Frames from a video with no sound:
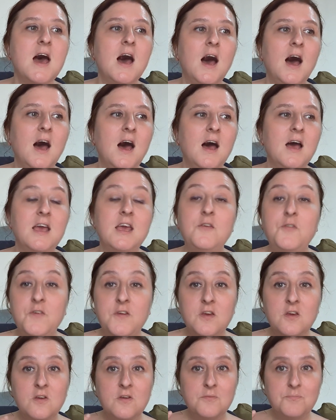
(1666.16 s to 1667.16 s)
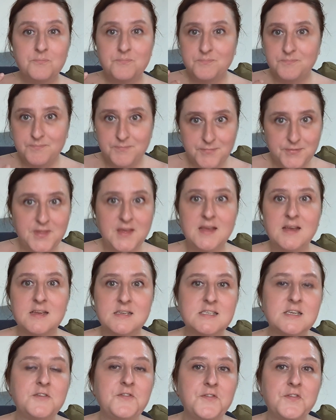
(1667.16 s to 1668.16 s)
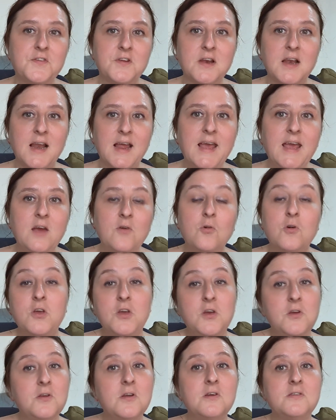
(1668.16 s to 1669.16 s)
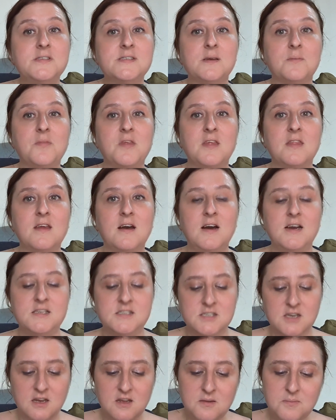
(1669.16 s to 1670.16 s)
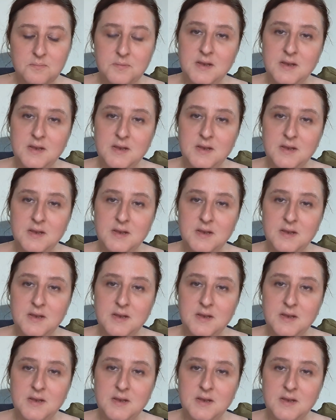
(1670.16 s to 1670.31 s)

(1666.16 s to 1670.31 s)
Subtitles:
If you think differently, or you know something that I don't,